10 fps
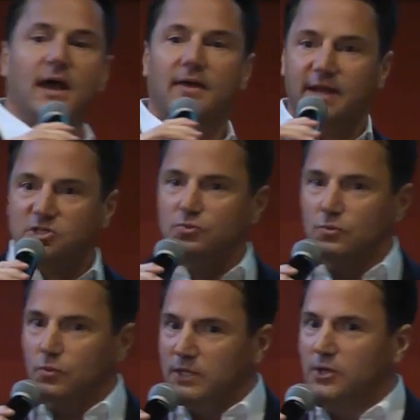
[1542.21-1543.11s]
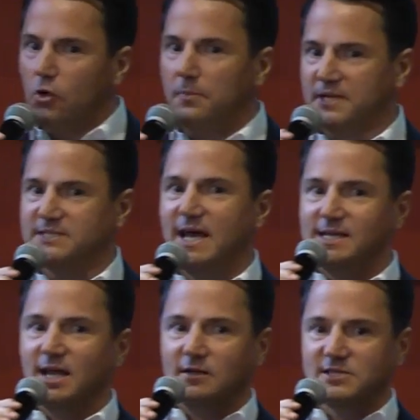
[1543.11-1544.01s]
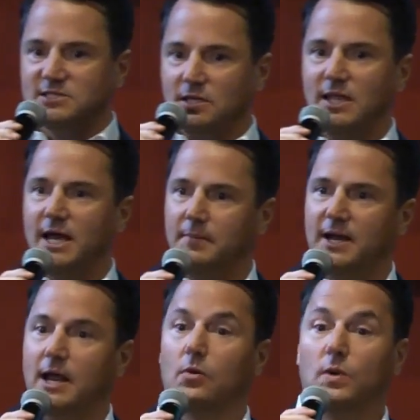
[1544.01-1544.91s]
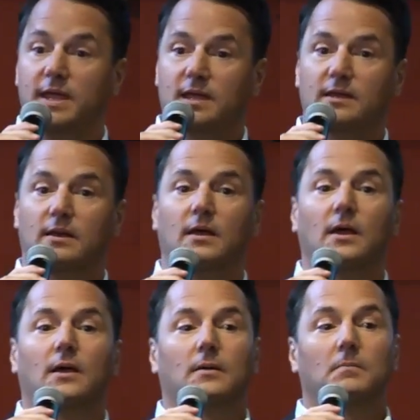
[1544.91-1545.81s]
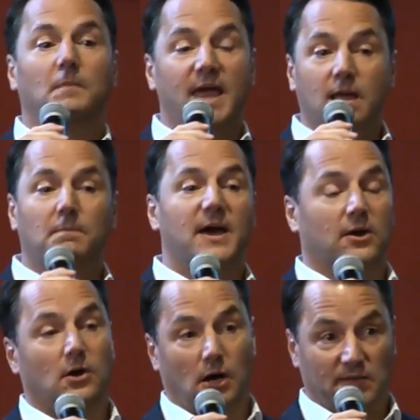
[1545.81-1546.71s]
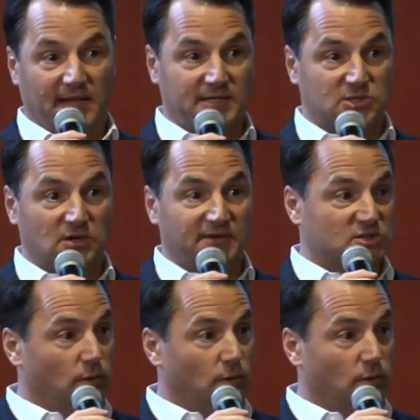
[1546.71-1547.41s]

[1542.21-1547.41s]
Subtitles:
And that's really cool because that tells us a lot about how we can make better online surveys.